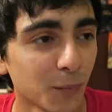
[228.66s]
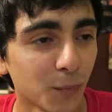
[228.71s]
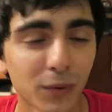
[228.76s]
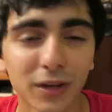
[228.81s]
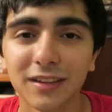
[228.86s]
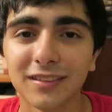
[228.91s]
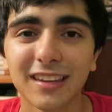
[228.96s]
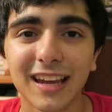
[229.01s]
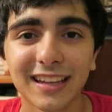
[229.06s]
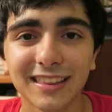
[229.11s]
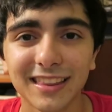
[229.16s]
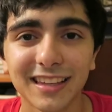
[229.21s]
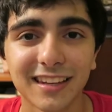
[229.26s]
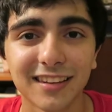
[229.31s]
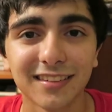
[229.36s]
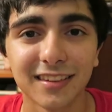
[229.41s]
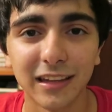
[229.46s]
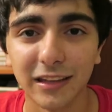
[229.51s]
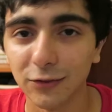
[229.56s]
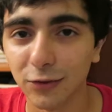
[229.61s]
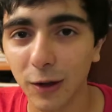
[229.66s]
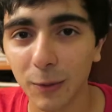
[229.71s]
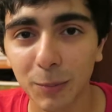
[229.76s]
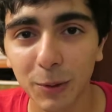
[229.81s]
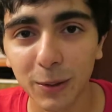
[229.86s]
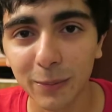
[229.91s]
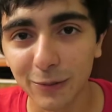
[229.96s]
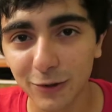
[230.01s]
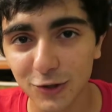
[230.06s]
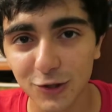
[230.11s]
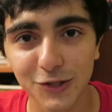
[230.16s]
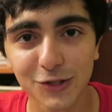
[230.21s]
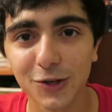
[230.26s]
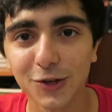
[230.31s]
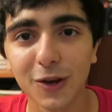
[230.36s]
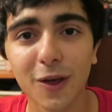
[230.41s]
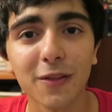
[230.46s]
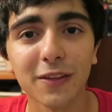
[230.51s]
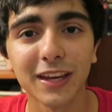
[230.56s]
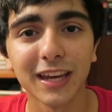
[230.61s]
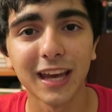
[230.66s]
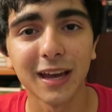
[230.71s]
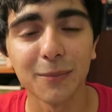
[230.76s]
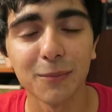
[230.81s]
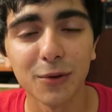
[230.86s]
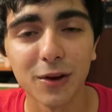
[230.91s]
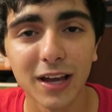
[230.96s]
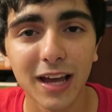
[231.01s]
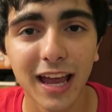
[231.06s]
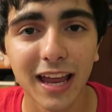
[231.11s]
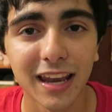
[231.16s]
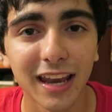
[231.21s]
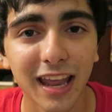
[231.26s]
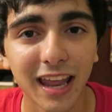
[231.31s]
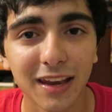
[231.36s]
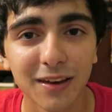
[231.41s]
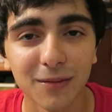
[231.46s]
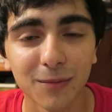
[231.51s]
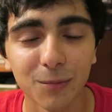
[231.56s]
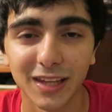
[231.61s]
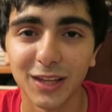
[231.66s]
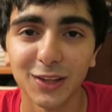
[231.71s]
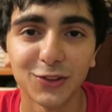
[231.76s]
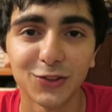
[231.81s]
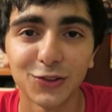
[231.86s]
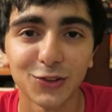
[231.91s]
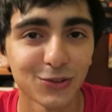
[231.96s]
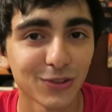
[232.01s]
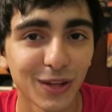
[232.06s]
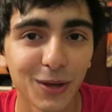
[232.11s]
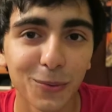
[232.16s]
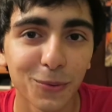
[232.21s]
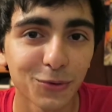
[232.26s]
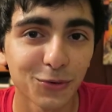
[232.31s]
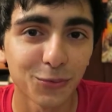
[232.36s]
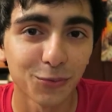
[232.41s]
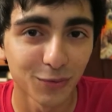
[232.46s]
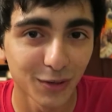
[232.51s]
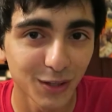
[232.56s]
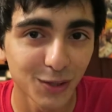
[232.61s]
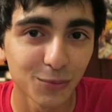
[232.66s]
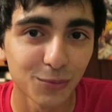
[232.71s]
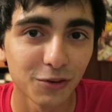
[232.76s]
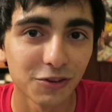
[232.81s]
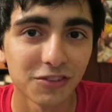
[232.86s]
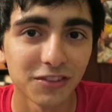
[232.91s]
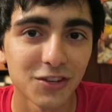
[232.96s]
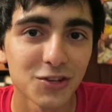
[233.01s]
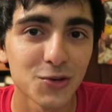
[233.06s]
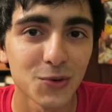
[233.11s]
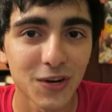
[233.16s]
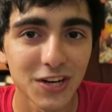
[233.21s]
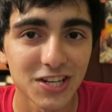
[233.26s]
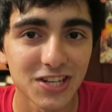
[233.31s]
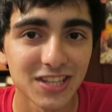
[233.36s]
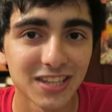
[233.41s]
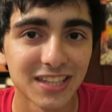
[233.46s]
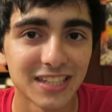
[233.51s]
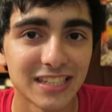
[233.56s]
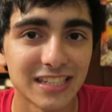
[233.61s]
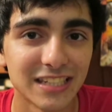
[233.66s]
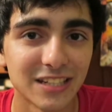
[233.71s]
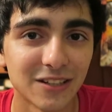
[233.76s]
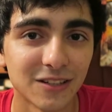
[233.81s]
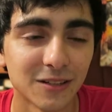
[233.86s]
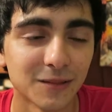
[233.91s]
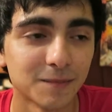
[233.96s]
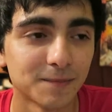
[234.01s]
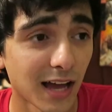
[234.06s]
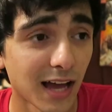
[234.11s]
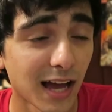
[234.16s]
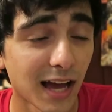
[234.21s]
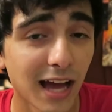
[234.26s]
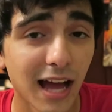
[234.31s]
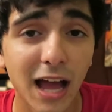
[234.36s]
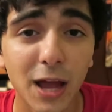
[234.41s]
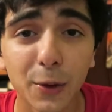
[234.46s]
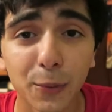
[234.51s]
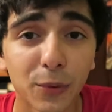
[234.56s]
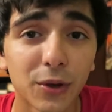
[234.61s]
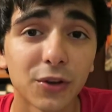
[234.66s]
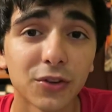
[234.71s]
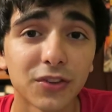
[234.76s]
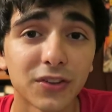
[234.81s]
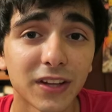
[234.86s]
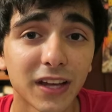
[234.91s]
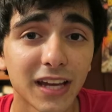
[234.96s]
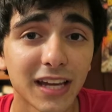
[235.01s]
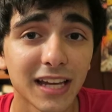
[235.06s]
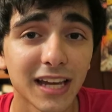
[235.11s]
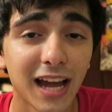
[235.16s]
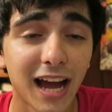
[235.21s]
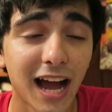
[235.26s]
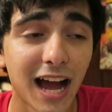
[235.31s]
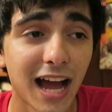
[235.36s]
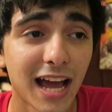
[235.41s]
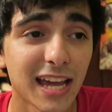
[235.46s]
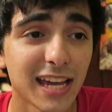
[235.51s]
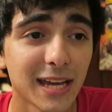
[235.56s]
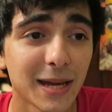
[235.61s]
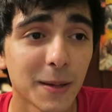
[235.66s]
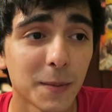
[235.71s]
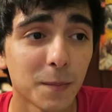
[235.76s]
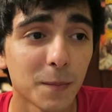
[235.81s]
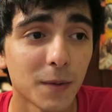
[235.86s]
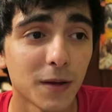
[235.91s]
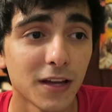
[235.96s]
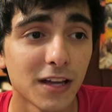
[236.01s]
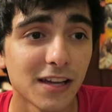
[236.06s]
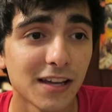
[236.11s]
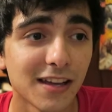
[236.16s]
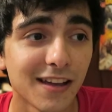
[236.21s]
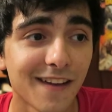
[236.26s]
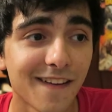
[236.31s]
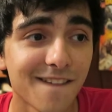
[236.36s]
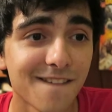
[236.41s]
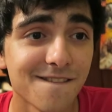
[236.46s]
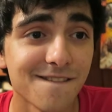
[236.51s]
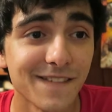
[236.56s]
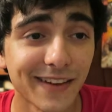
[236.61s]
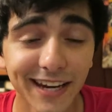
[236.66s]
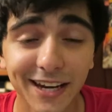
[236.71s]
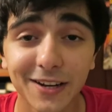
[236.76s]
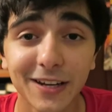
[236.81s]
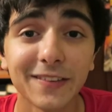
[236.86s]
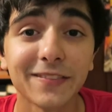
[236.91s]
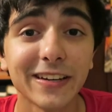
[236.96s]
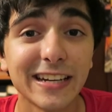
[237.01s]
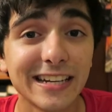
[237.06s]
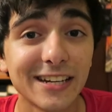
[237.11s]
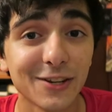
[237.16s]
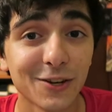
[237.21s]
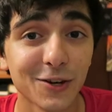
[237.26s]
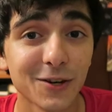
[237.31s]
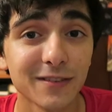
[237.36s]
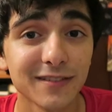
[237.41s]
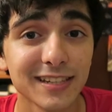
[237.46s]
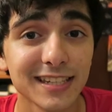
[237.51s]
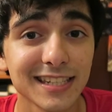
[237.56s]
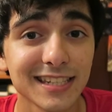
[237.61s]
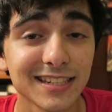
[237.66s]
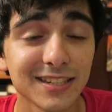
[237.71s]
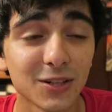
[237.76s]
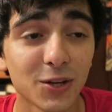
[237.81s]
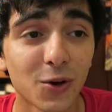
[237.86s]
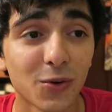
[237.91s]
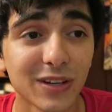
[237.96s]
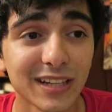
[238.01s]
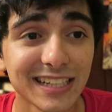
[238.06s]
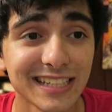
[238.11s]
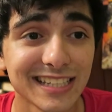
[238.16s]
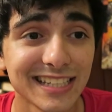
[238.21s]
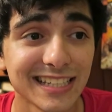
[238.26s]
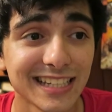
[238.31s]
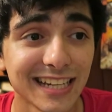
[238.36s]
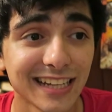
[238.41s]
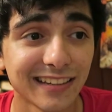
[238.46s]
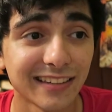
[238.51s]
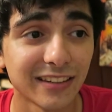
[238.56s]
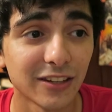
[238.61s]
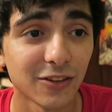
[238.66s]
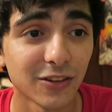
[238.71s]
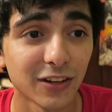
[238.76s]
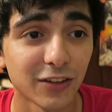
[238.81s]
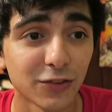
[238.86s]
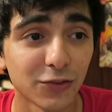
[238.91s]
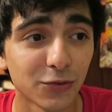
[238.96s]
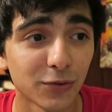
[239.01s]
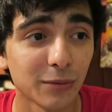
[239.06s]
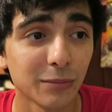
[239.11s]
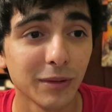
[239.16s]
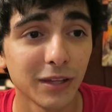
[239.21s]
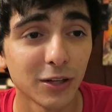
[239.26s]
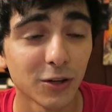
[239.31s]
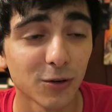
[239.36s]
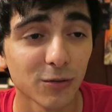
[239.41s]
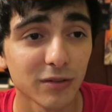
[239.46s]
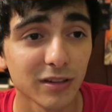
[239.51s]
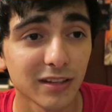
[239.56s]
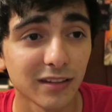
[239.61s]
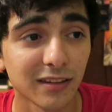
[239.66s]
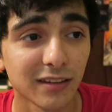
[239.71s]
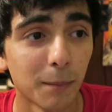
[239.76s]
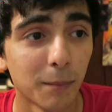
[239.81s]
what exactly to say. So I pretty much just turned on the camera, and then it was a really weird situation this year. I will say I am very, very nervous going into next year, extremely nervous,